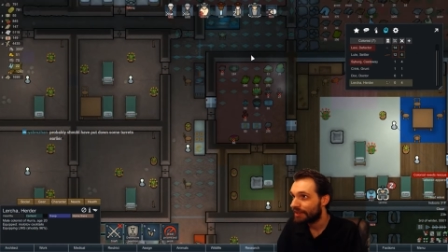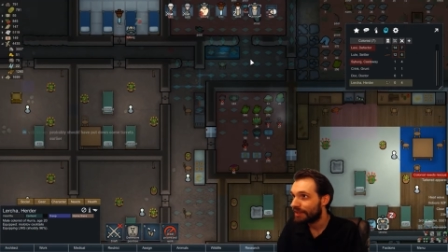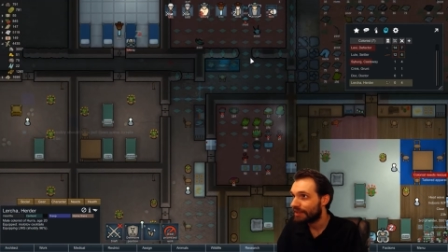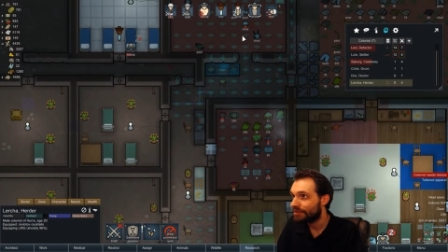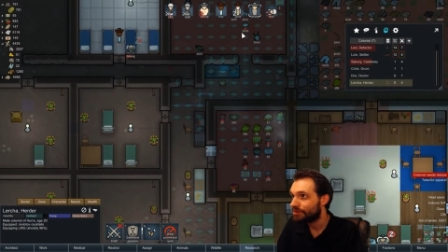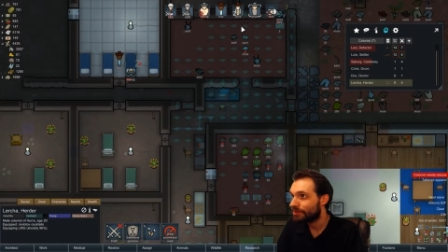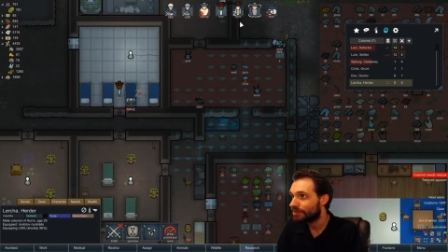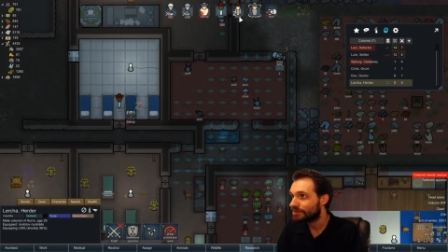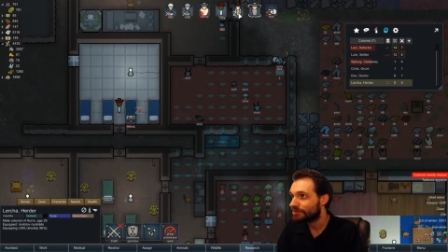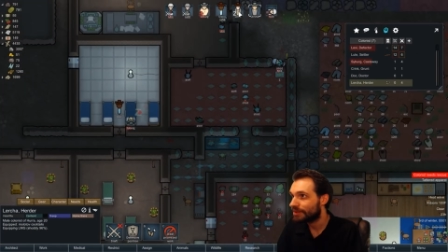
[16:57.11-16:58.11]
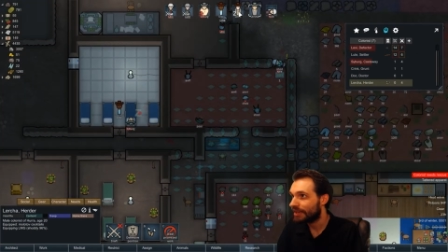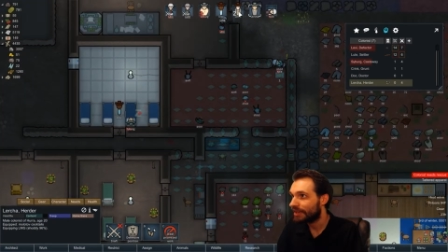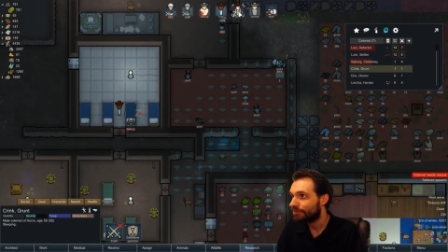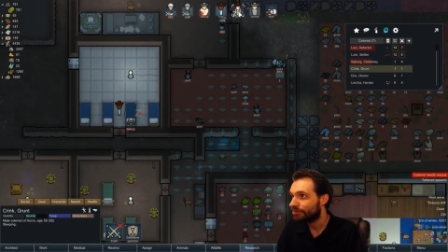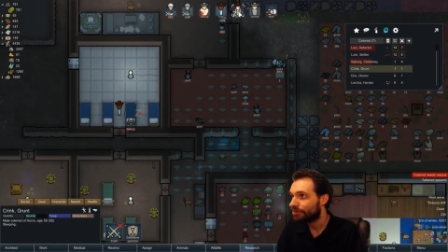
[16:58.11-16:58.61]
And who else do I
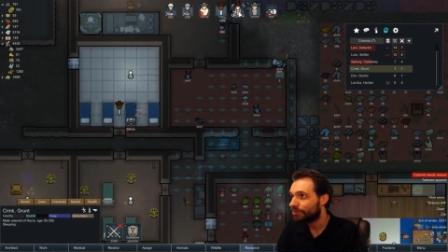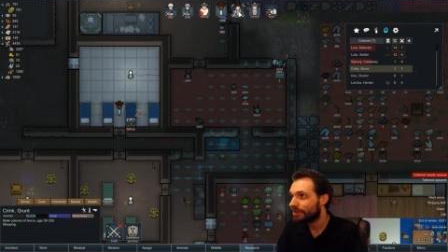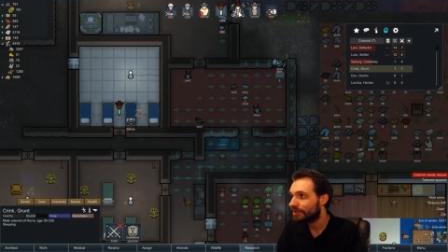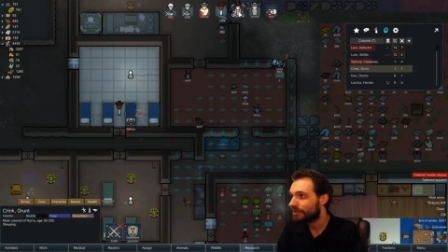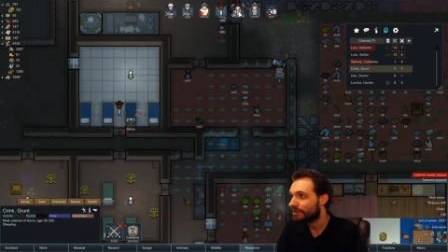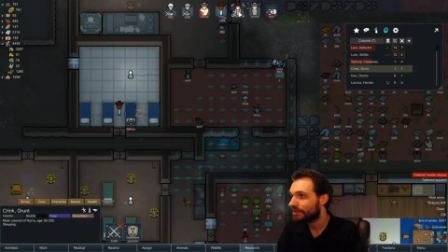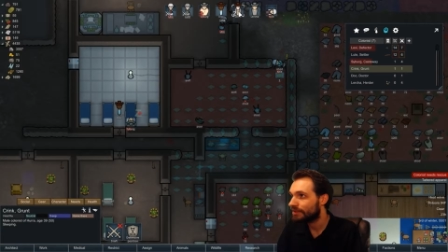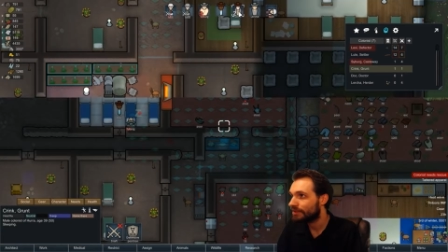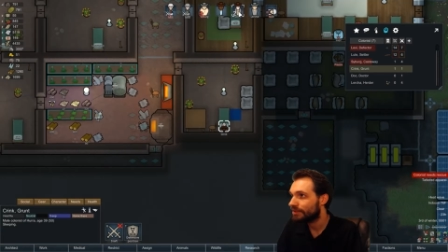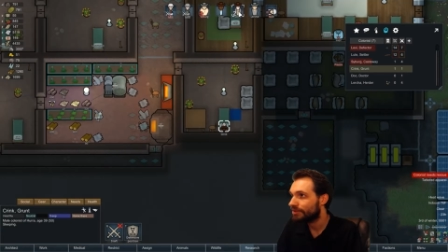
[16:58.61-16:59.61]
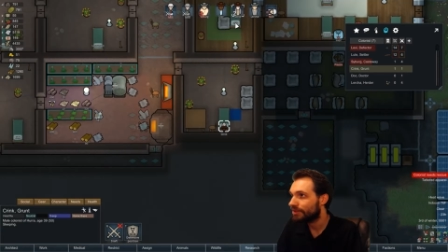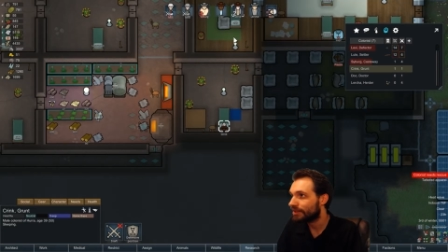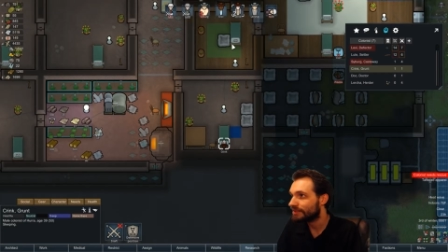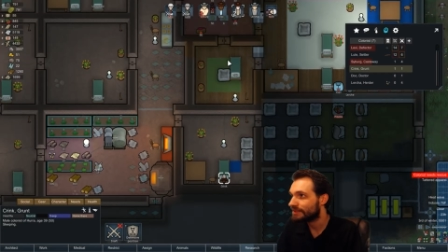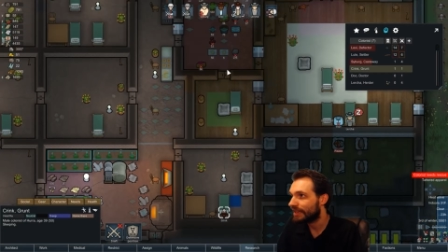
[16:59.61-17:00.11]
have? Crink.
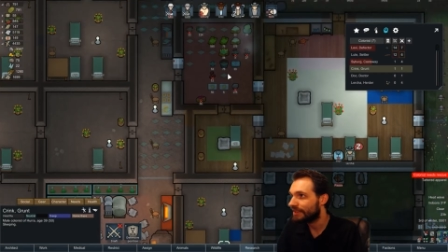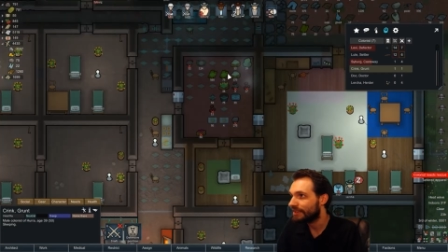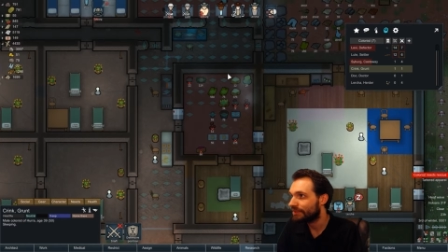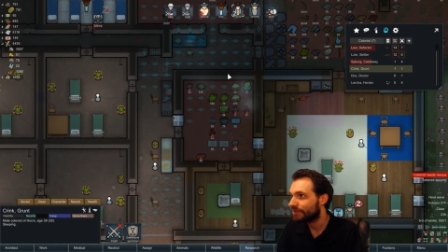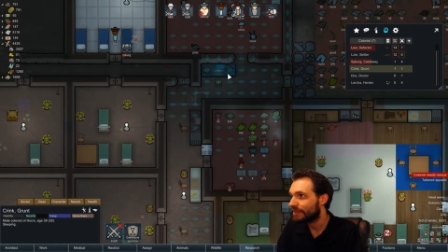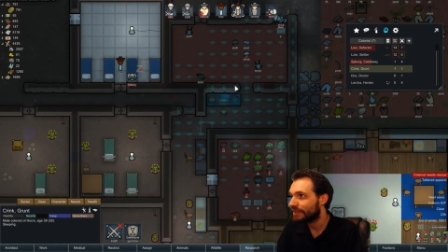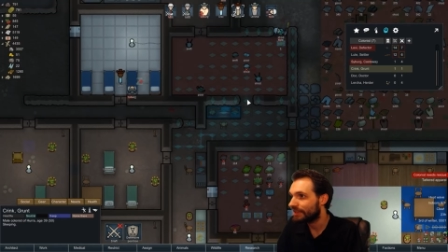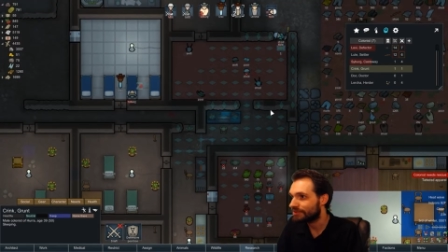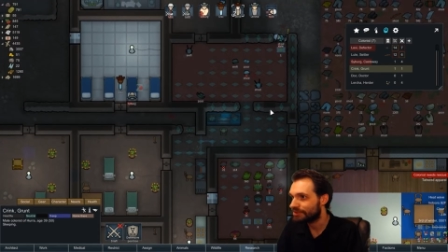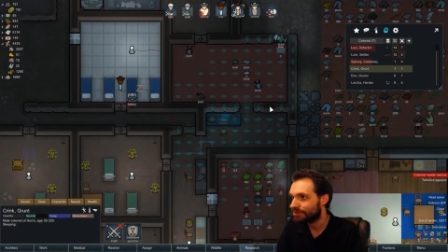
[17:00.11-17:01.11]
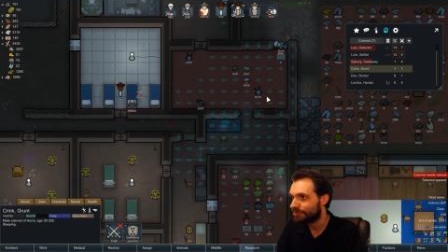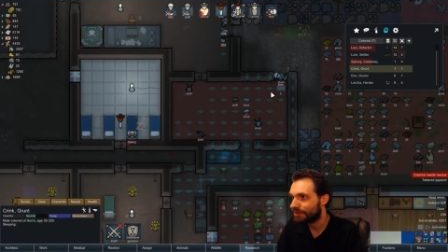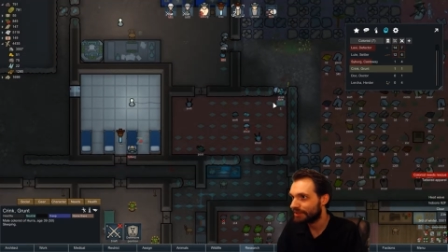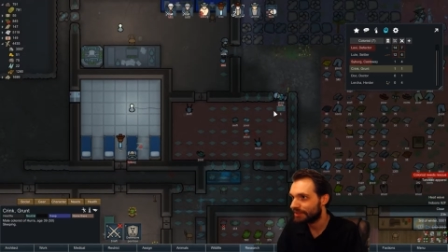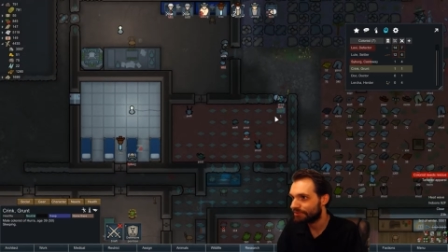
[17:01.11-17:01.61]
Doc's tending right now, so
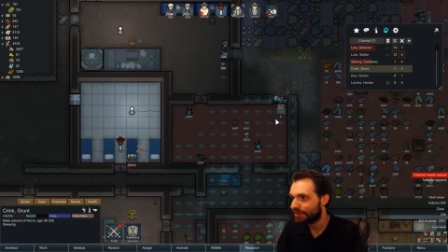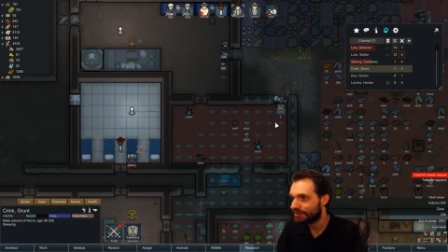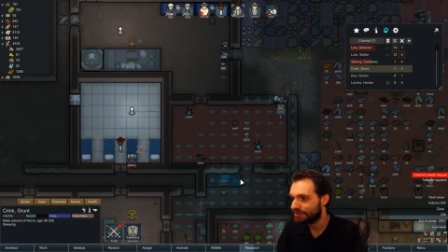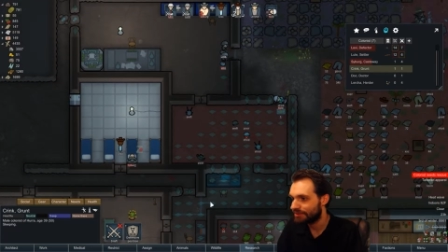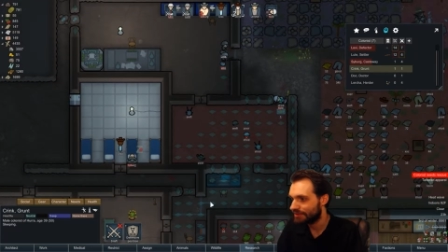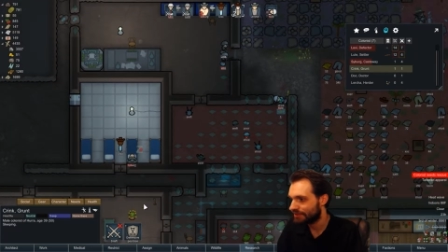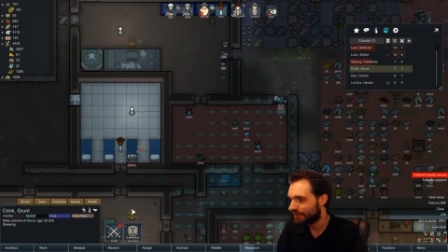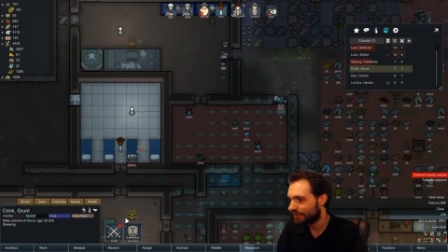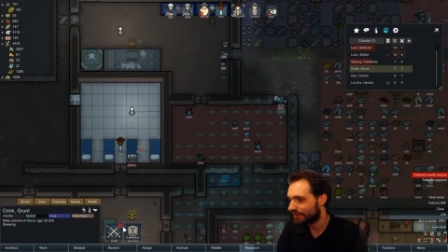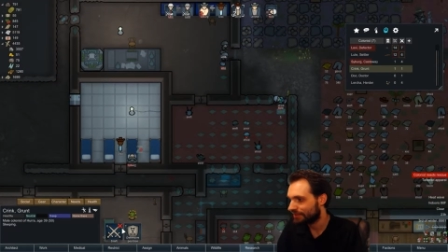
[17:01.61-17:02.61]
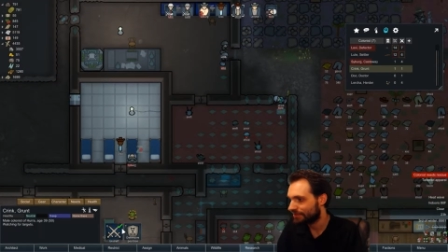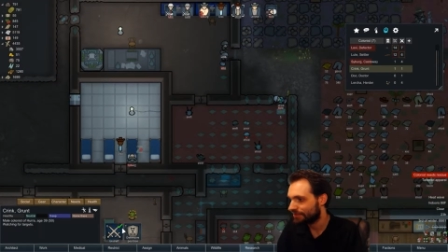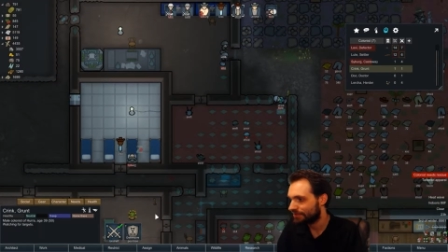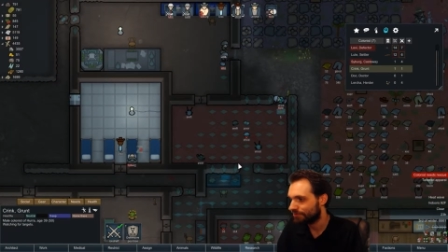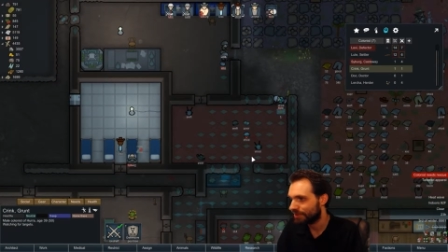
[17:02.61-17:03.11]
Crink can rescue this guy as
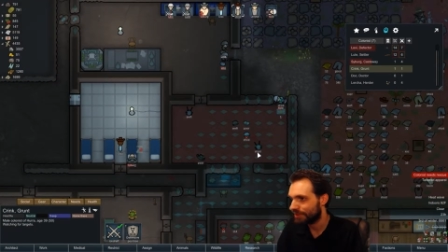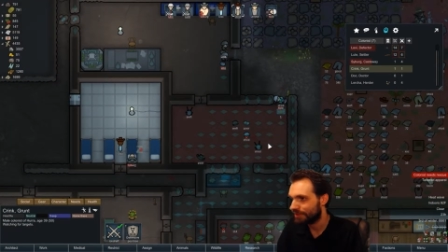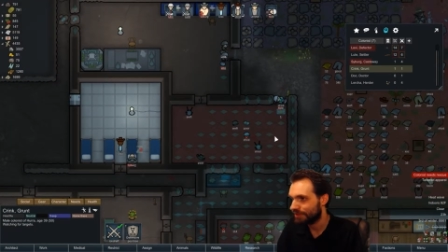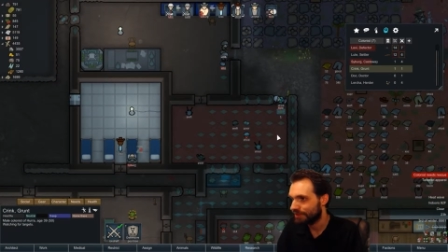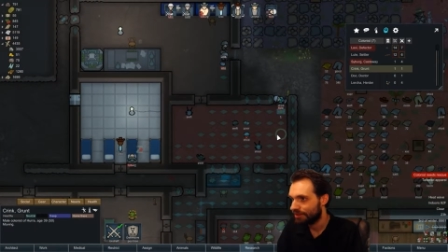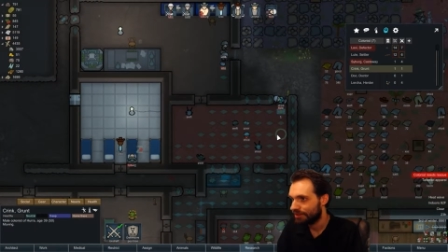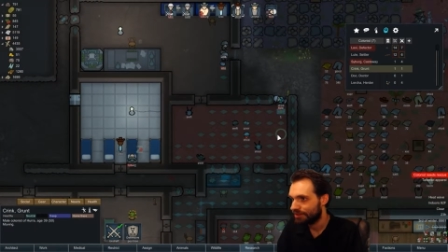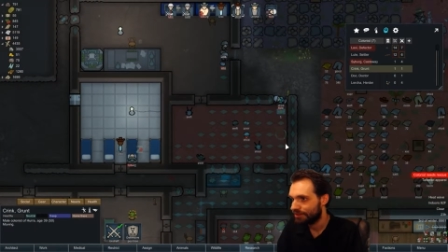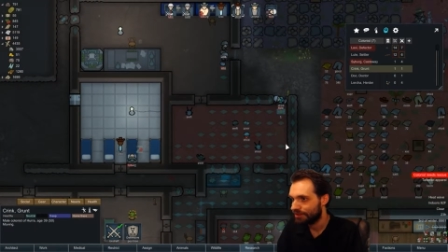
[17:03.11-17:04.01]
soon as ready. You're going